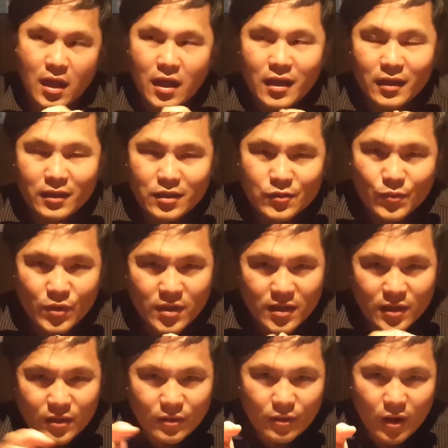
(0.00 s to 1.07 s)
And this
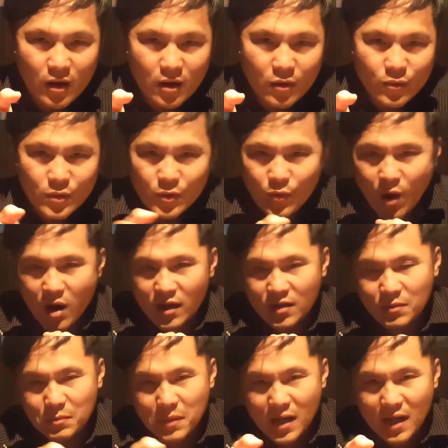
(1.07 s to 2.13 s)
morning we were walking
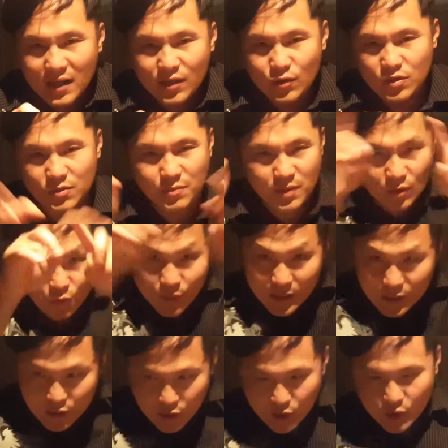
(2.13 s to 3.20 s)
by, there's a big
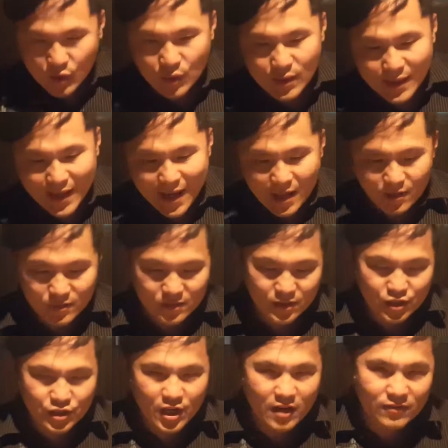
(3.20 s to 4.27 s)
window, and there's a
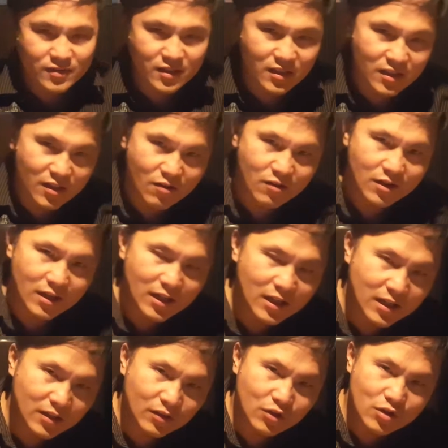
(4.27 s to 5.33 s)
chef sitting there
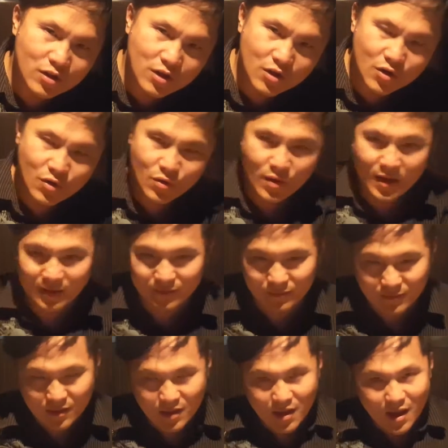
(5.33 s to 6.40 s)
kneading the dough
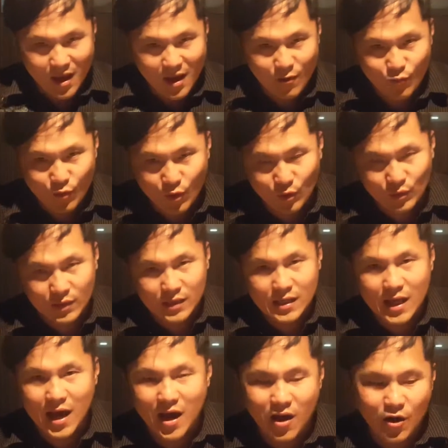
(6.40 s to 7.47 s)
and rolling
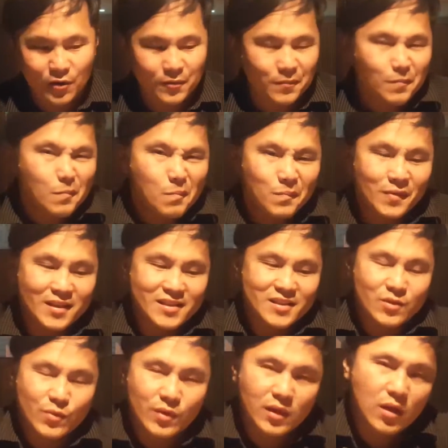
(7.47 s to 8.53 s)
it out. And
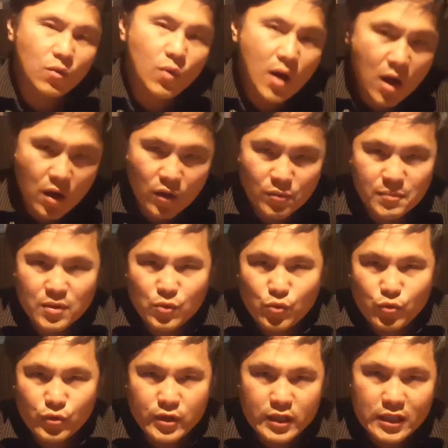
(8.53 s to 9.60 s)
so we're like, wow, it would be
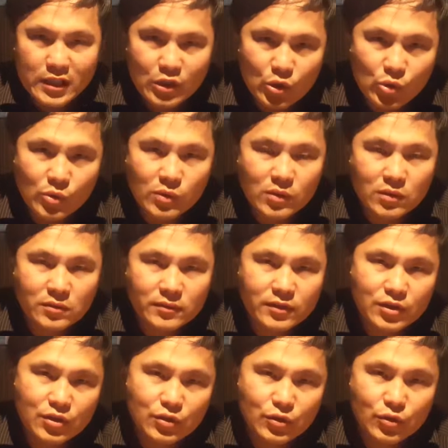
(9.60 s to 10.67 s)
really cool
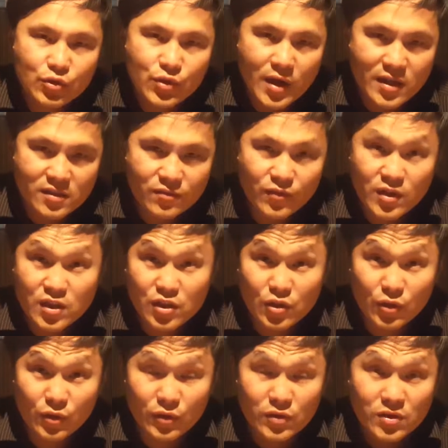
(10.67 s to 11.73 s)
to try some fresh
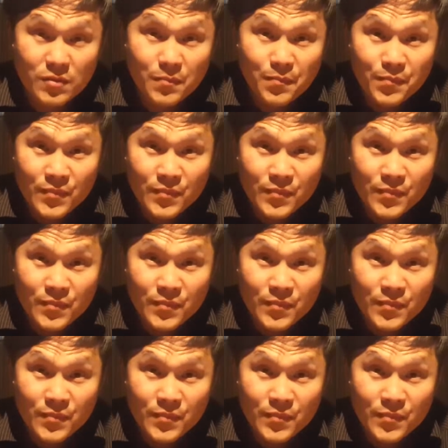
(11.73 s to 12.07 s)
noodles.